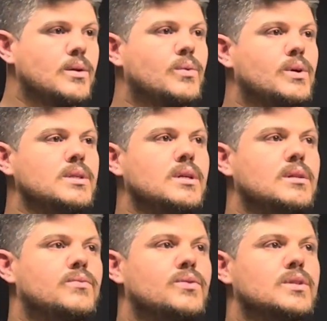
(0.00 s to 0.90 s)
what is the
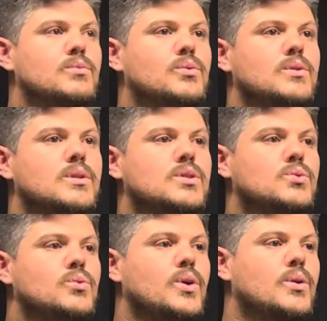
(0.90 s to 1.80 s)
difference between these
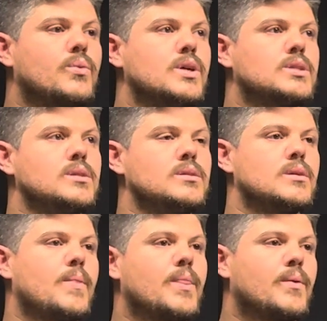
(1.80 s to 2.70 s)
two equations?